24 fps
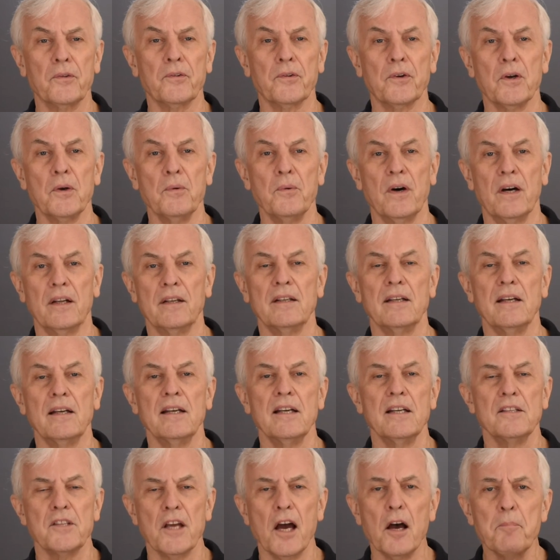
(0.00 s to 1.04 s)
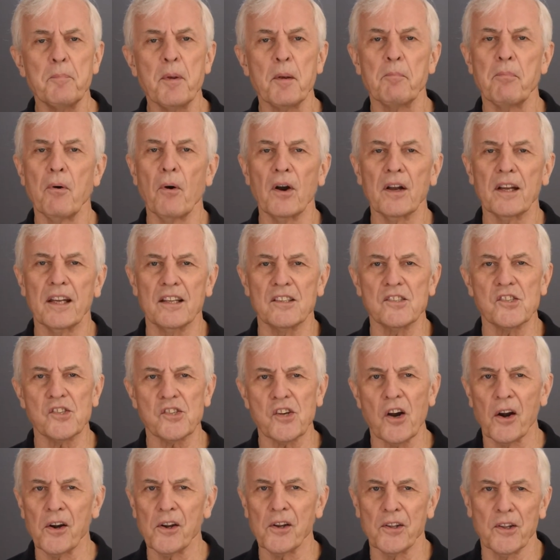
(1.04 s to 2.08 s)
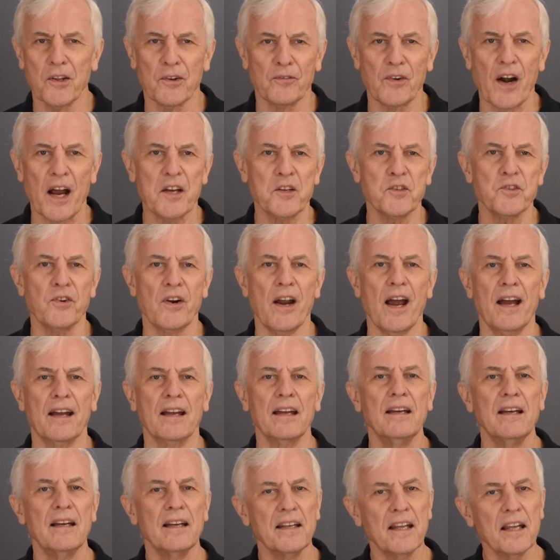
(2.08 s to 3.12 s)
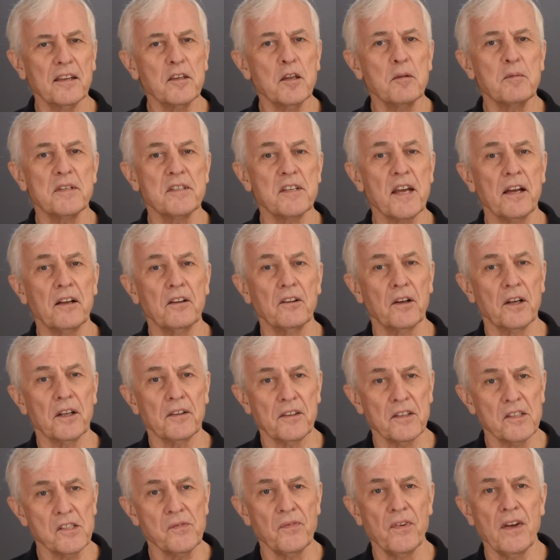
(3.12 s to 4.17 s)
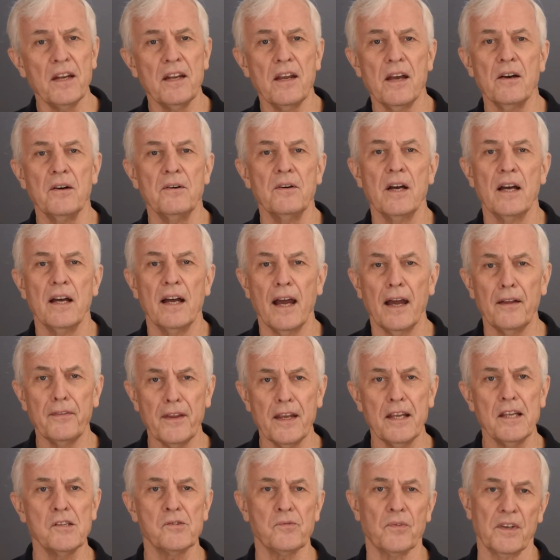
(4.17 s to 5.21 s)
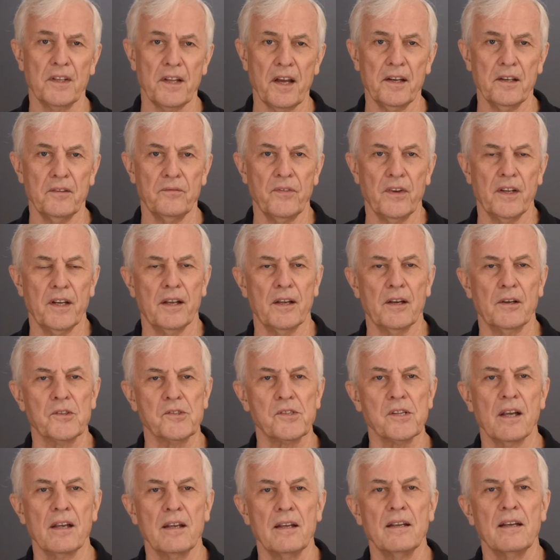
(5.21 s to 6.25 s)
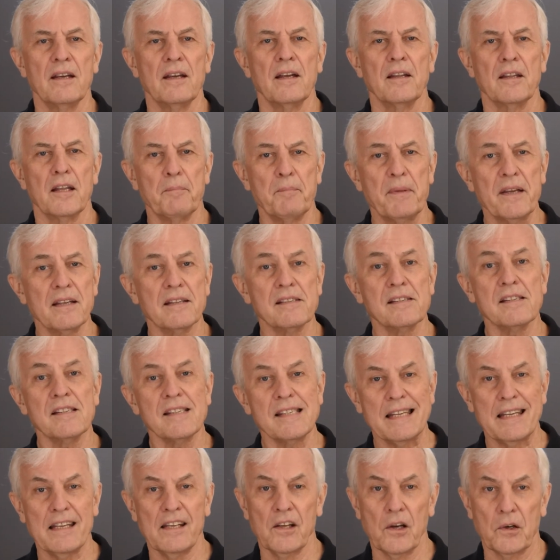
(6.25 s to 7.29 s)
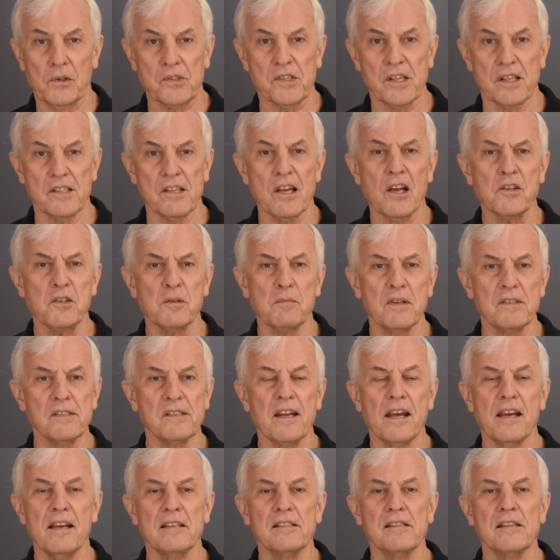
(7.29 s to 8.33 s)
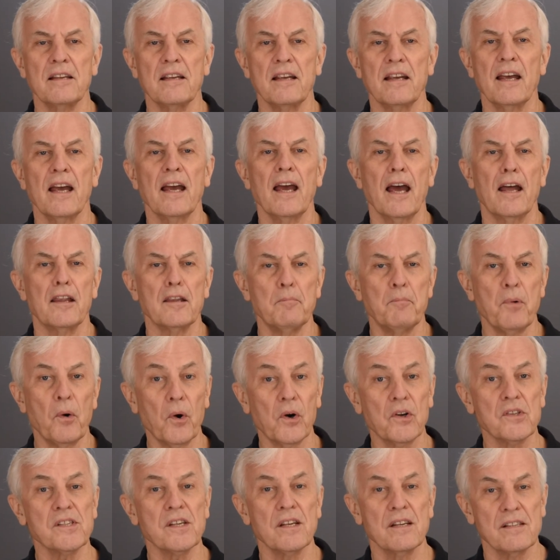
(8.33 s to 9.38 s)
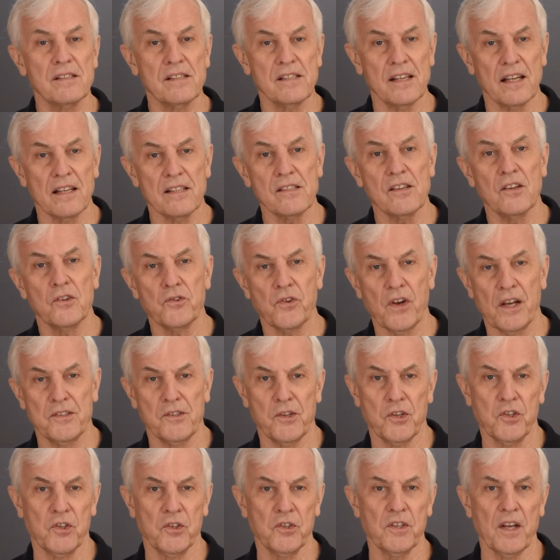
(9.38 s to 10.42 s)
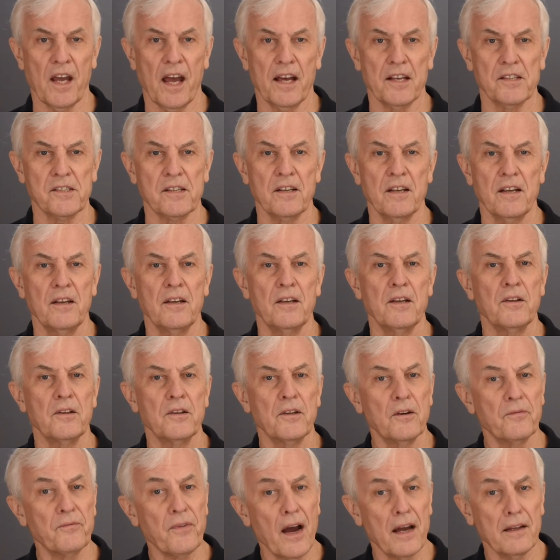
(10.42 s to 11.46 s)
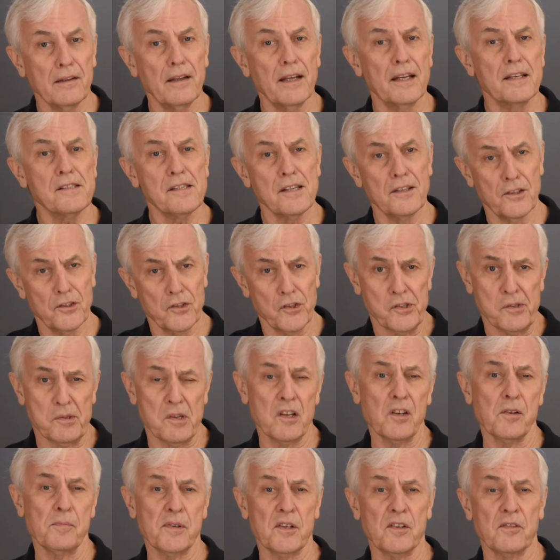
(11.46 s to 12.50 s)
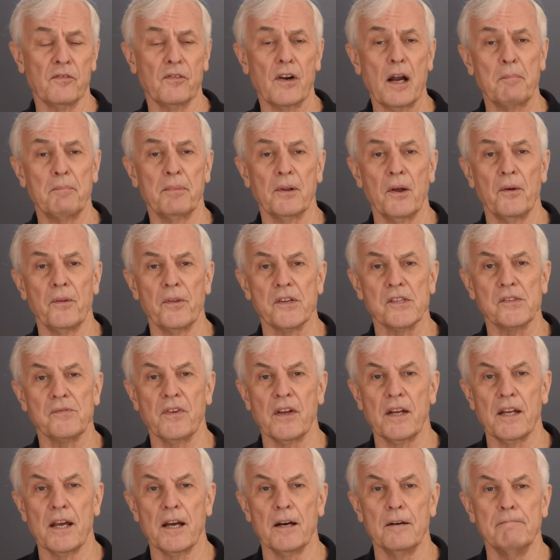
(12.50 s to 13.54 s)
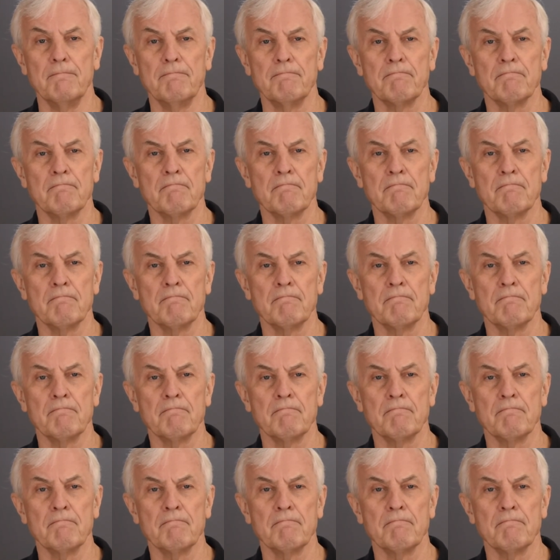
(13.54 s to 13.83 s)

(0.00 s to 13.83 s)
through one, to help your board get started on the right track, get them to take a look at this video and these related videos, the biggest CEO succession mistakes and the board's 6 transition tasks. You'll find links in the description right below this video.